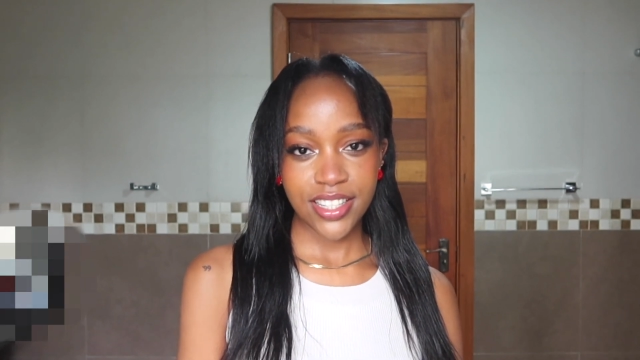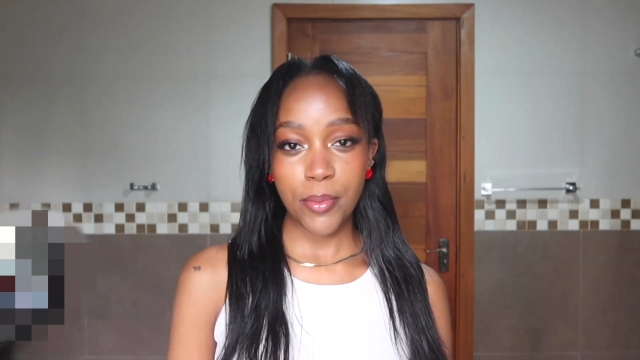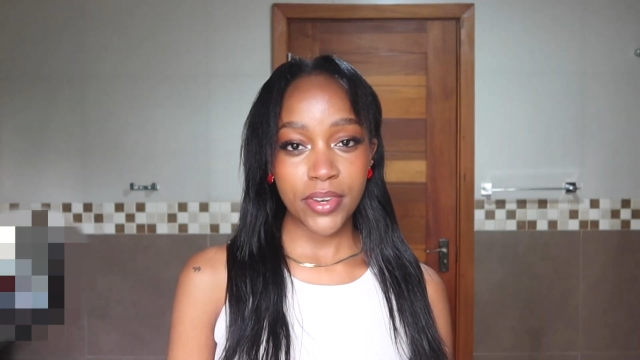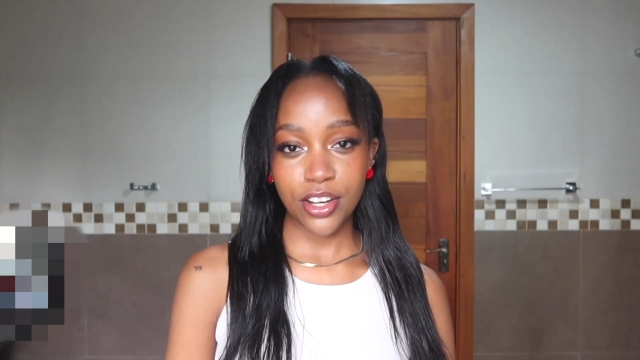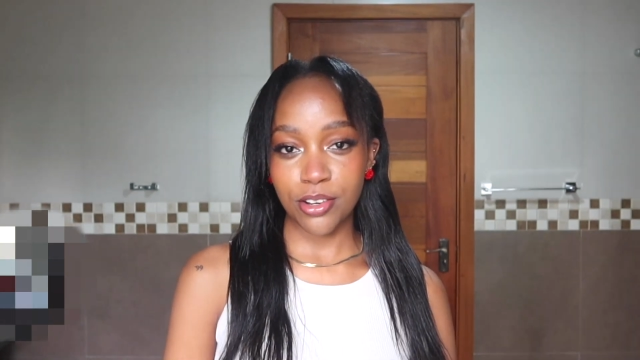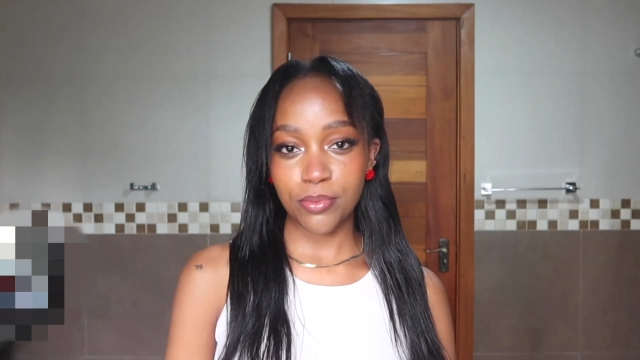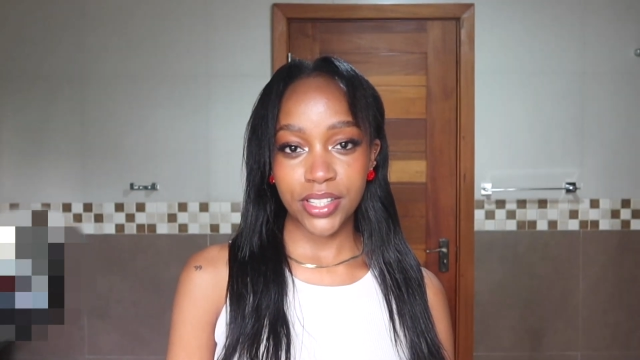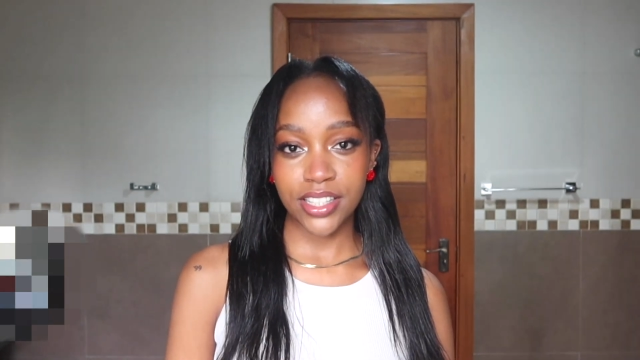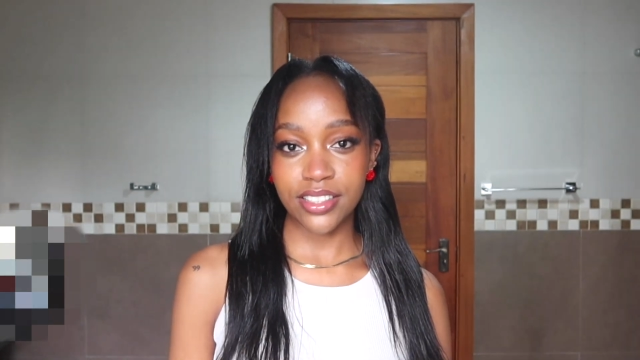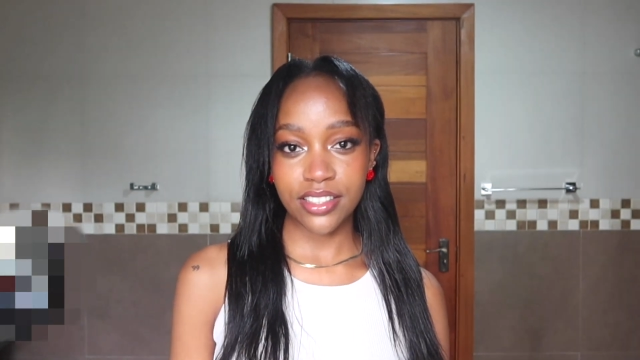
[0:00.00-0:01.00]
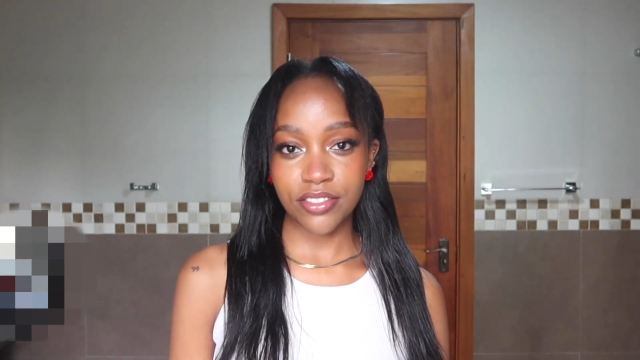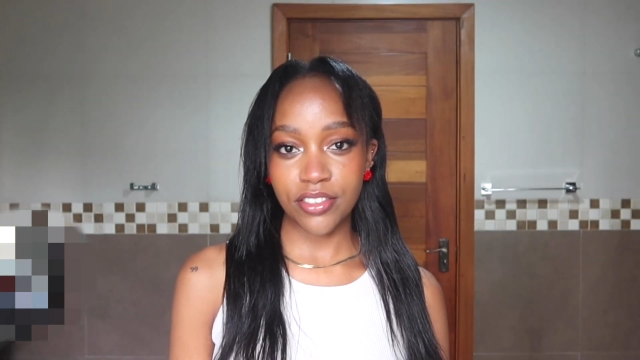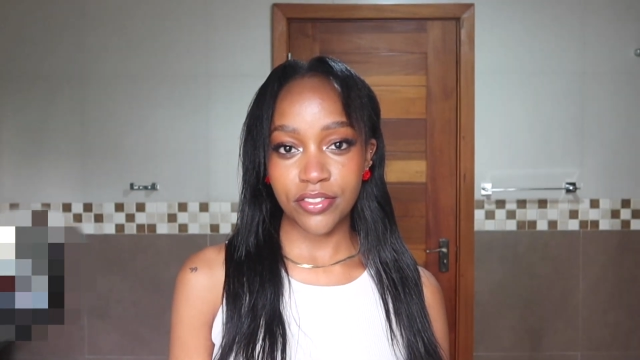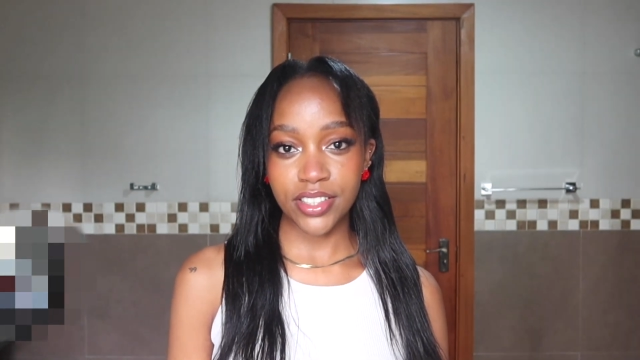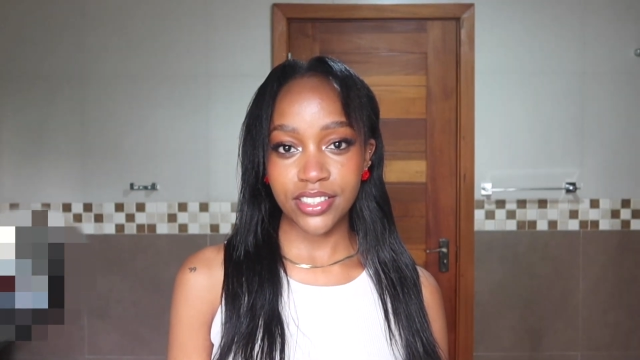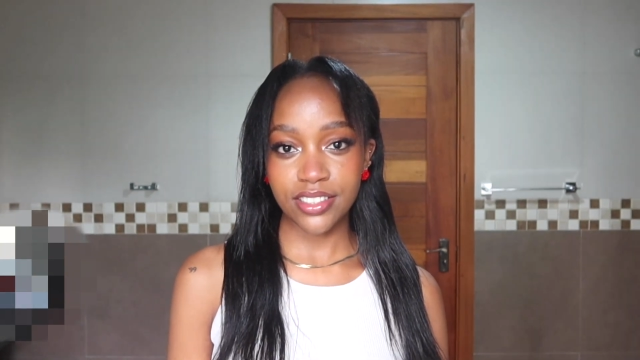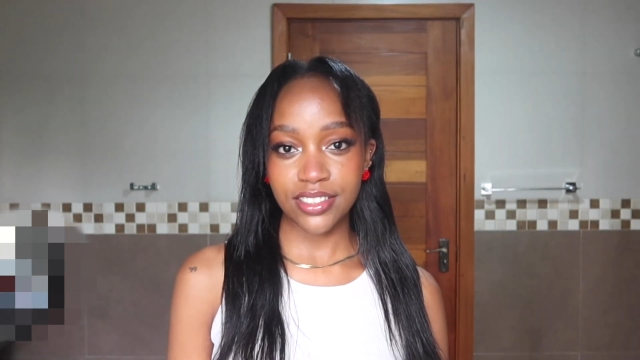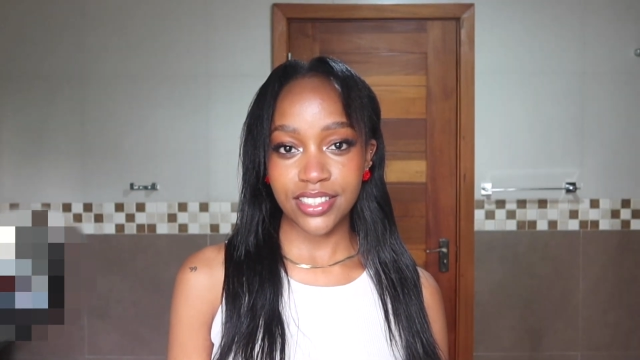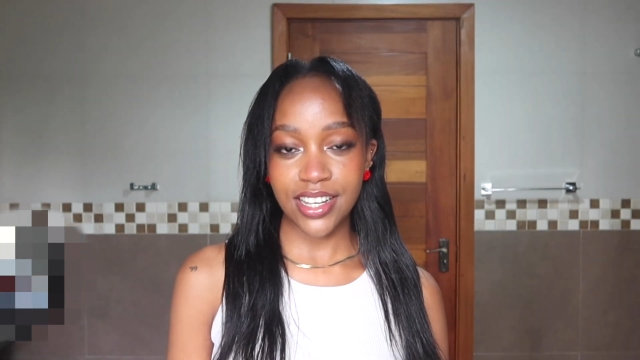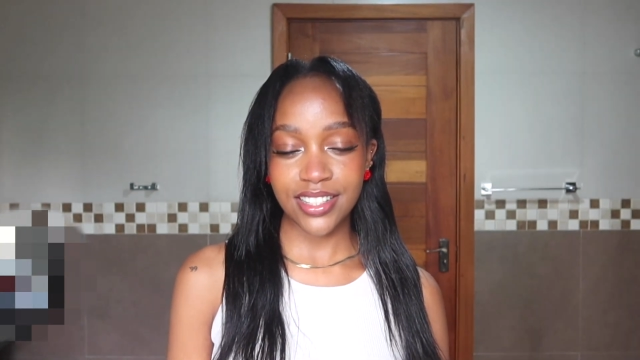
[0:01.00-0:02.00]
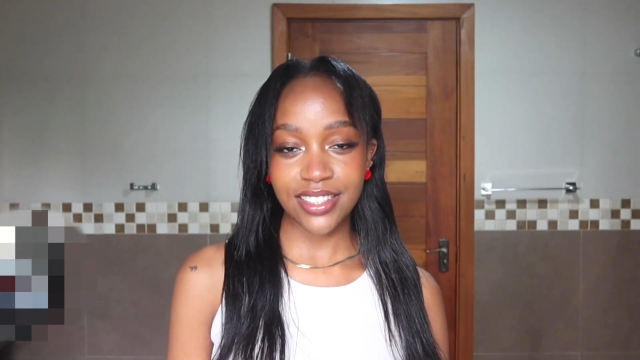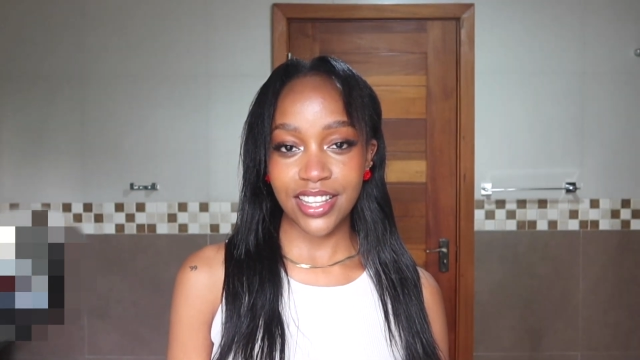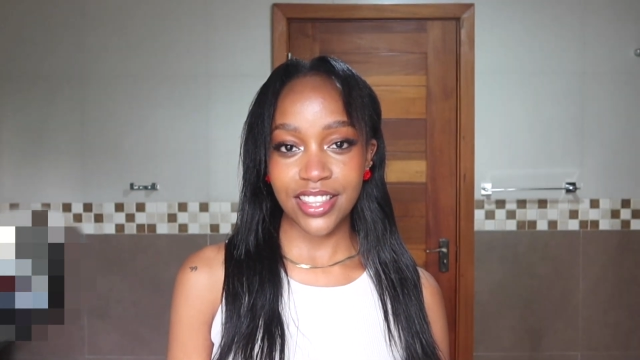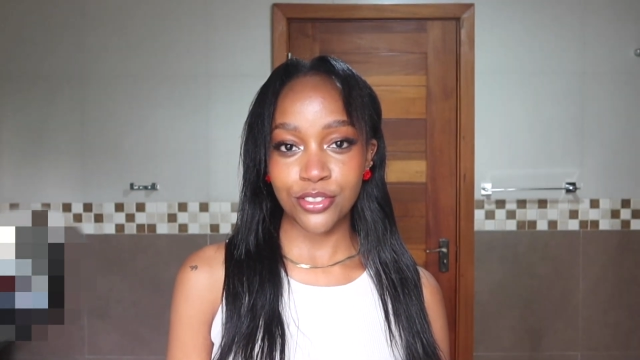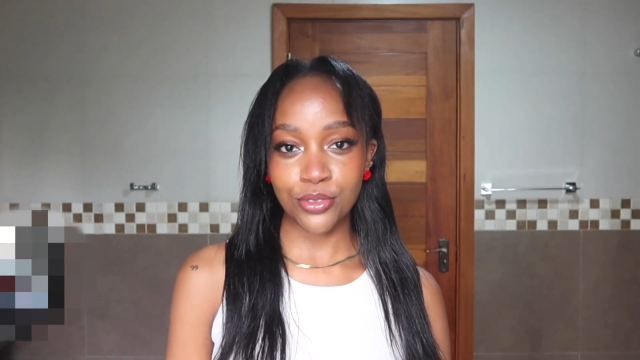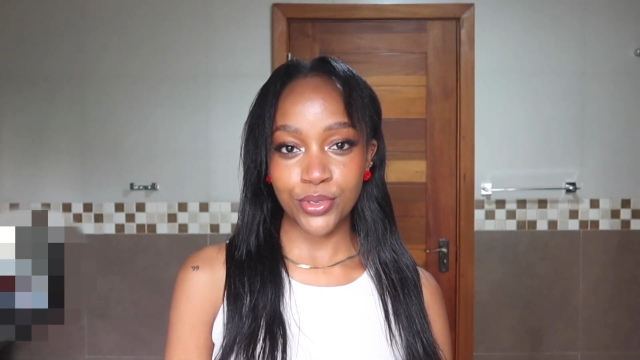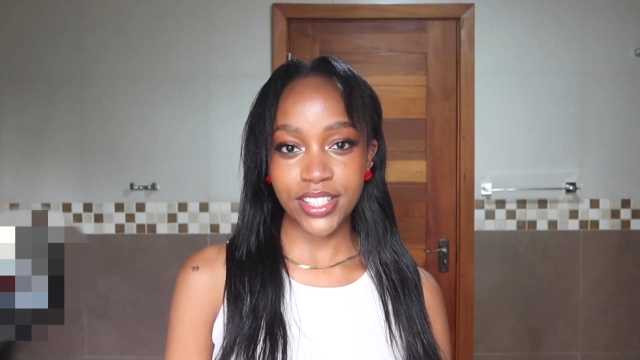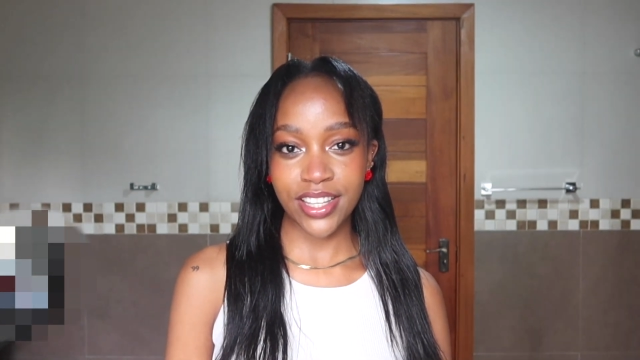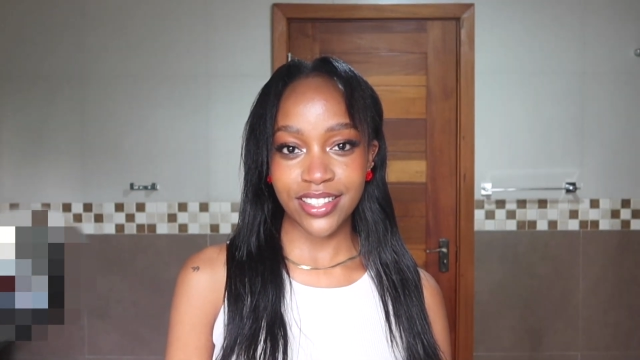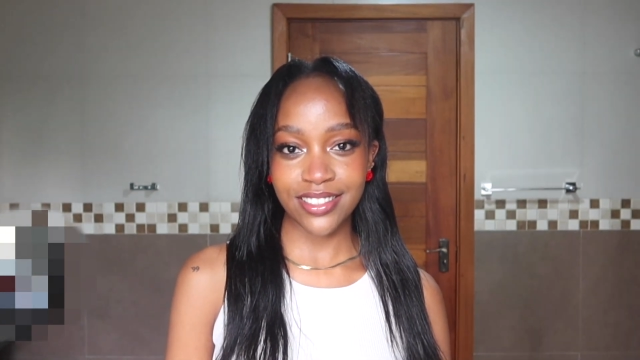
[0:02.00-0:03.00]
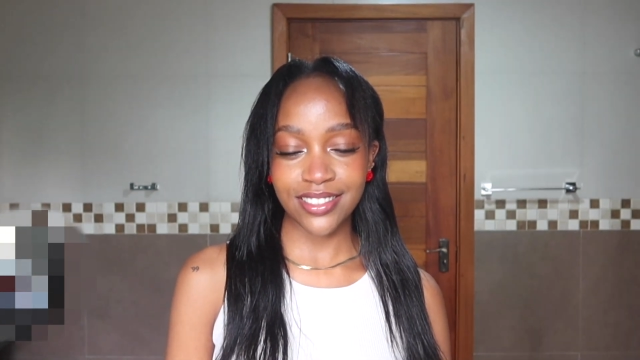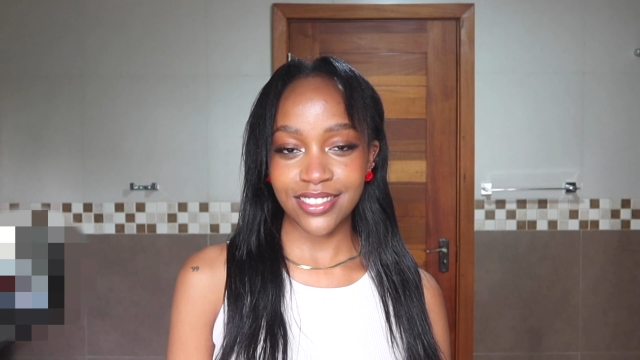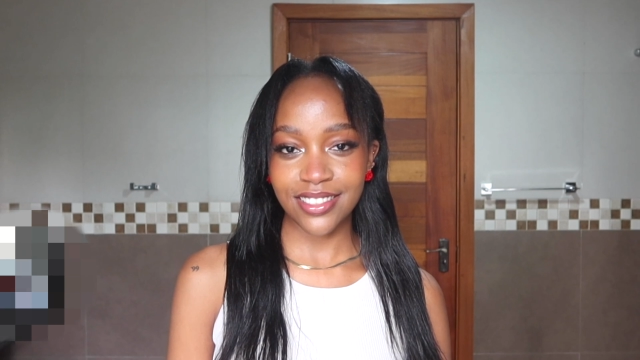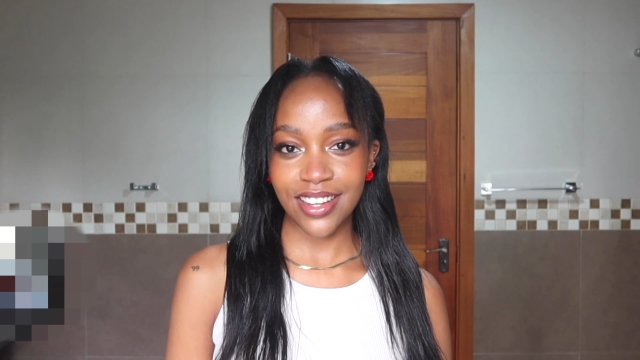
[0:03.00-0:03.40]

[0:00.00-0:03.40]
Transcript: I'm in a completely different field. It has nothing to do with skin.